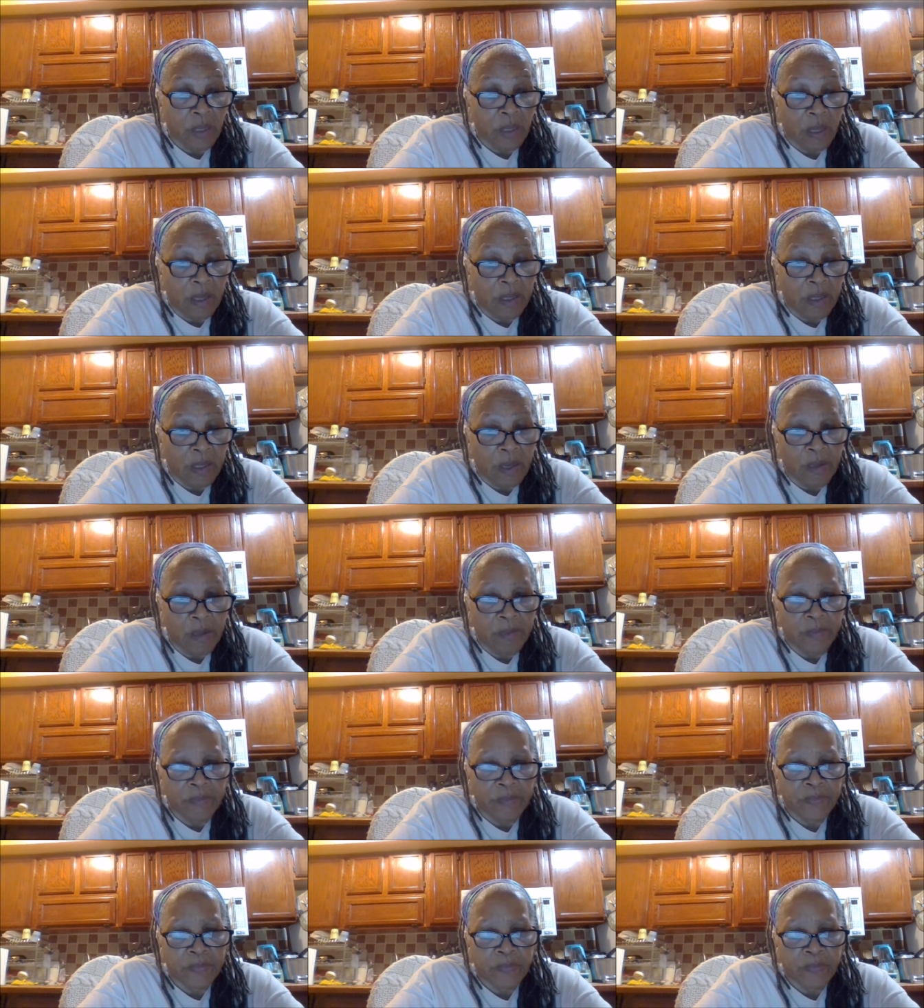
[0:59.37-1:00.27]
And
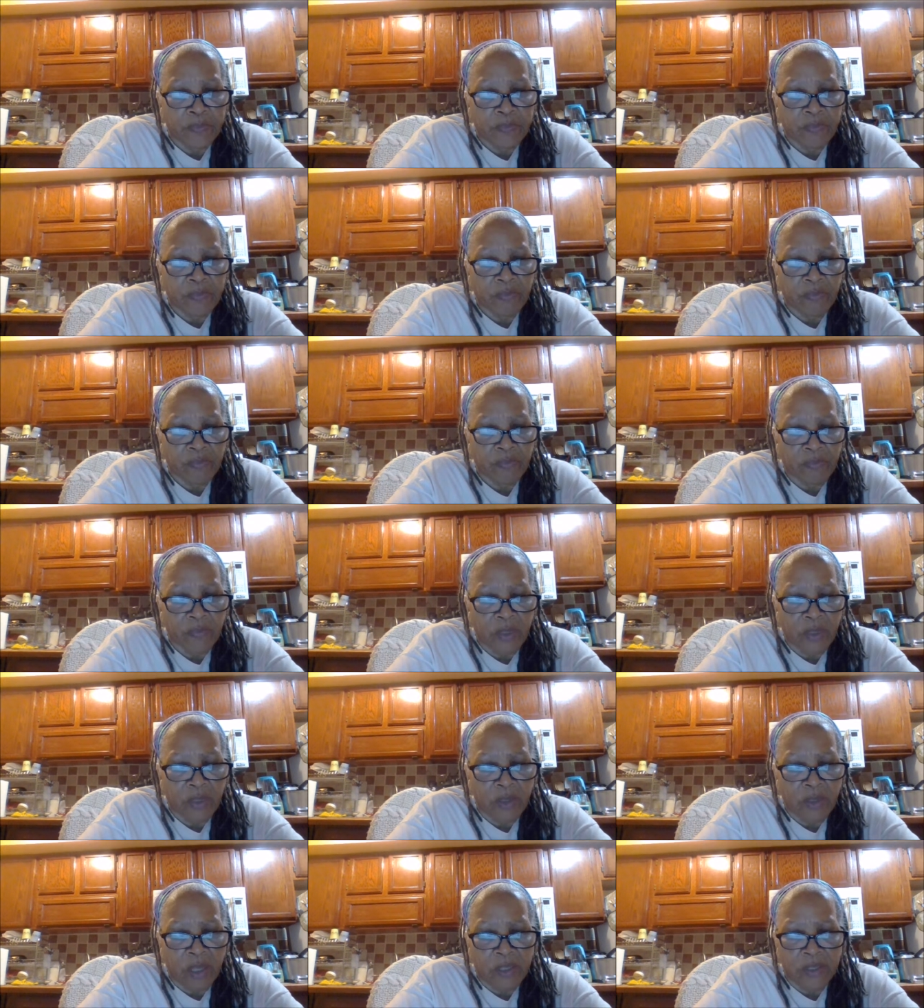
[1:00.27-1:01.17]
um
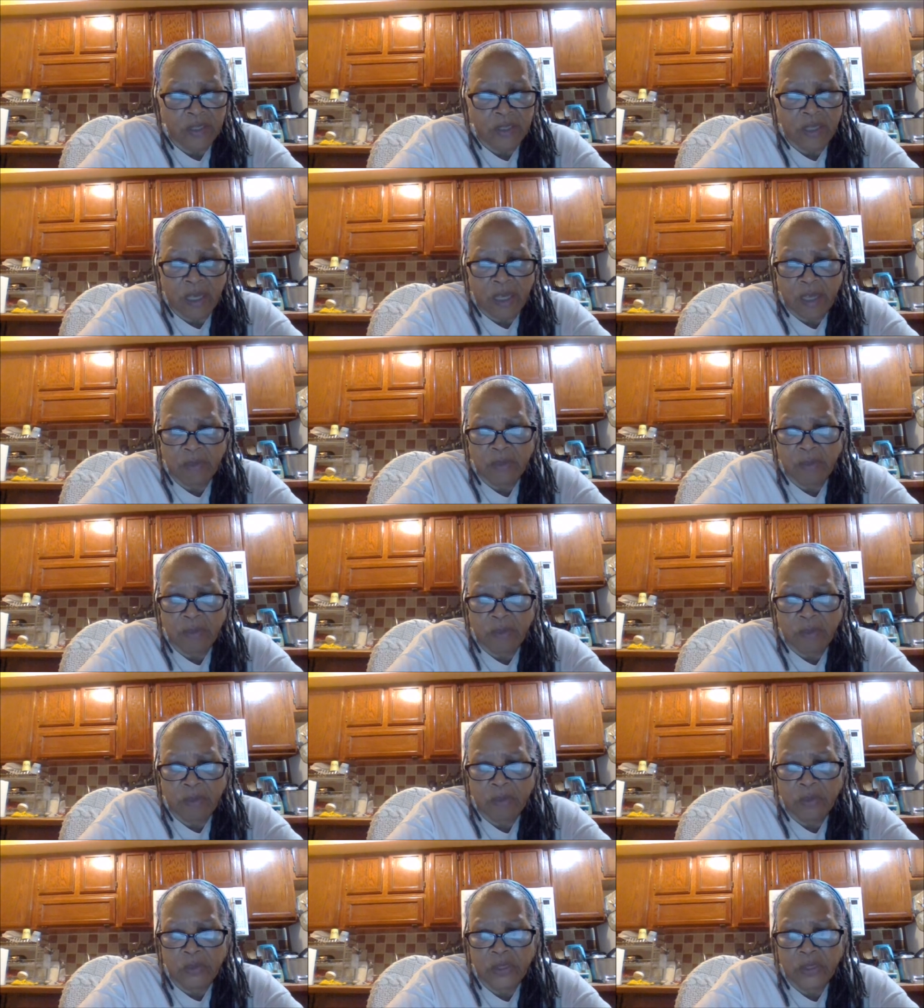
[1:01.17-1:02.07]
lots of times
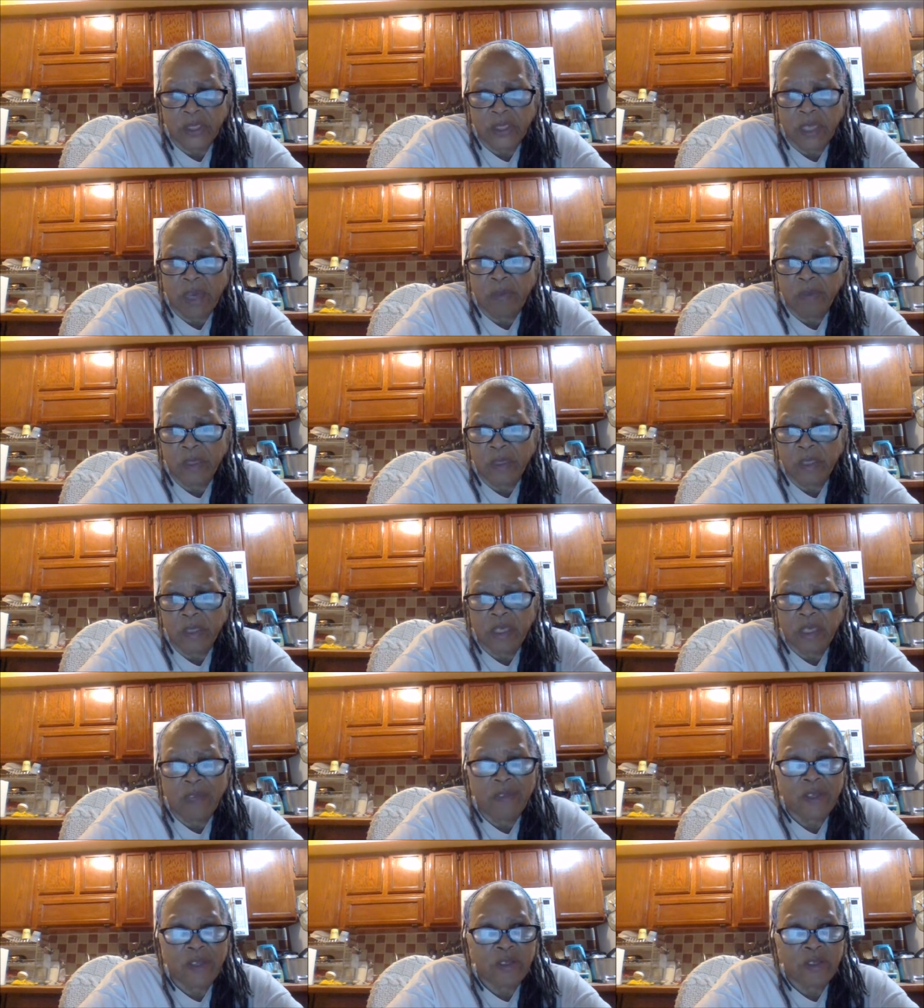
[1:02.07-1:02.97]
people would tell me,
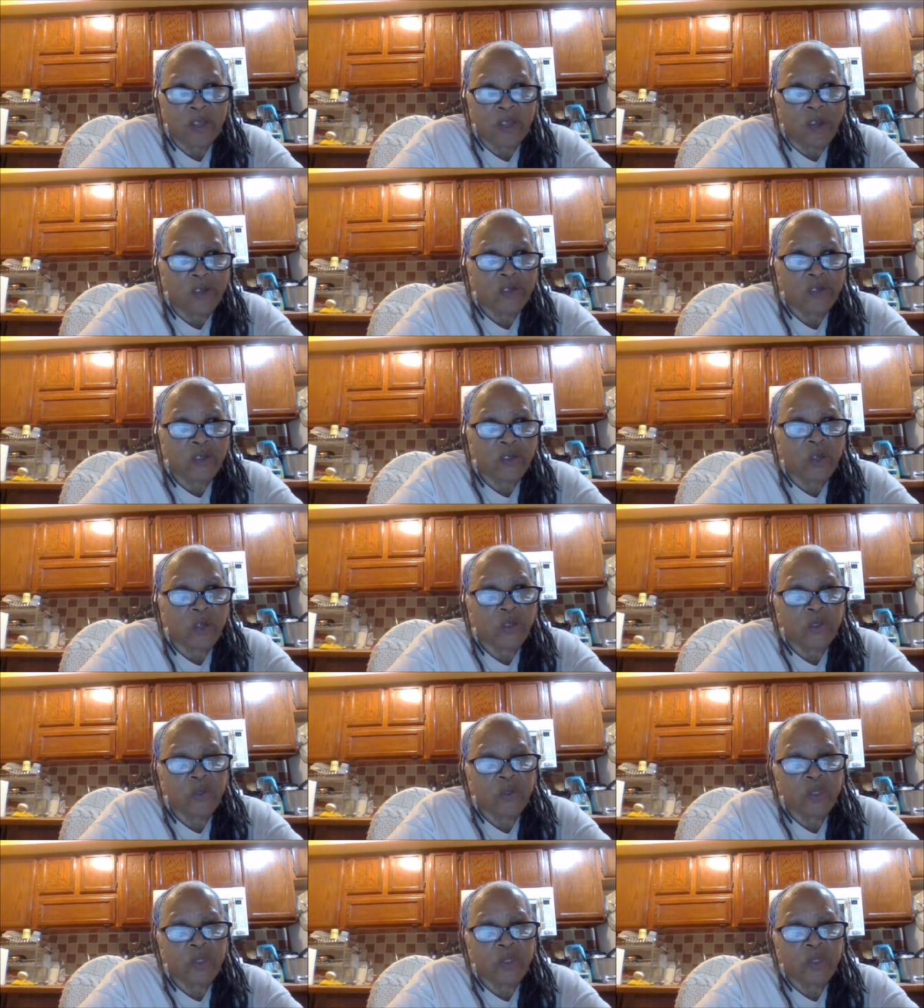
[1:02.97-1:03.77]
yeah, they charge you